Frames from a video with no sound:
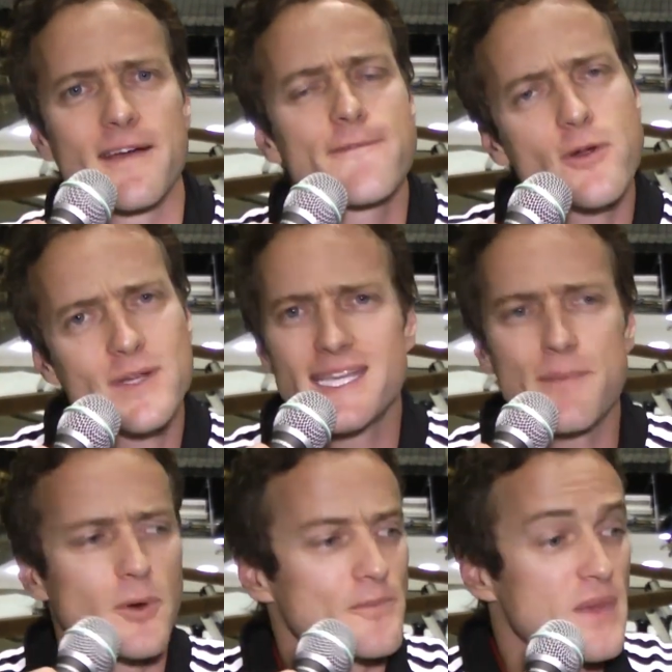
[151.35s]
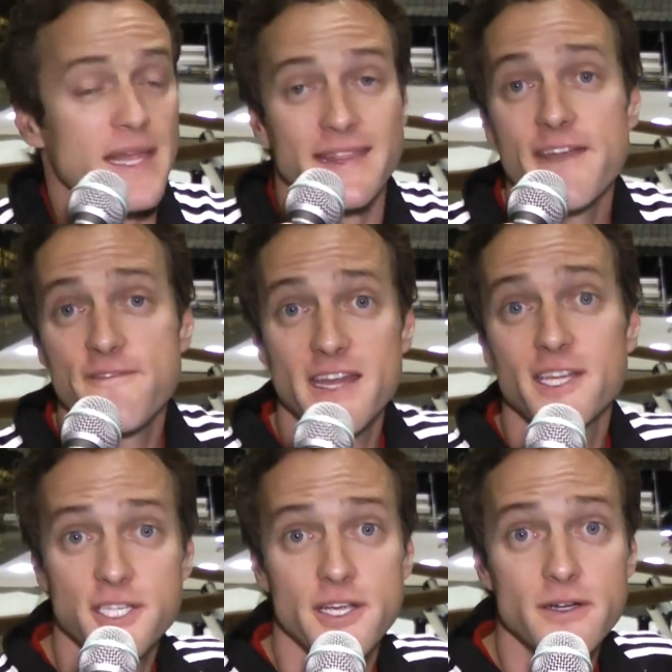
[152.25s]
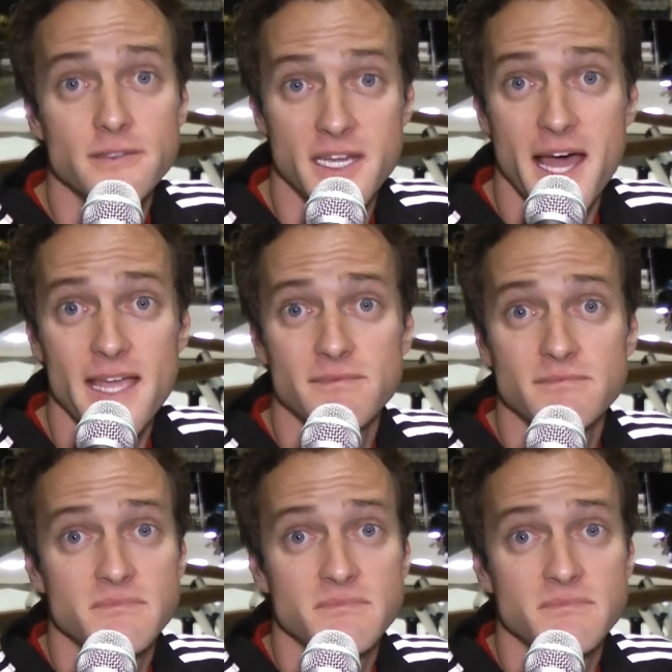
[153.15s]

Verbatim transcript: For example, they finish here tonight,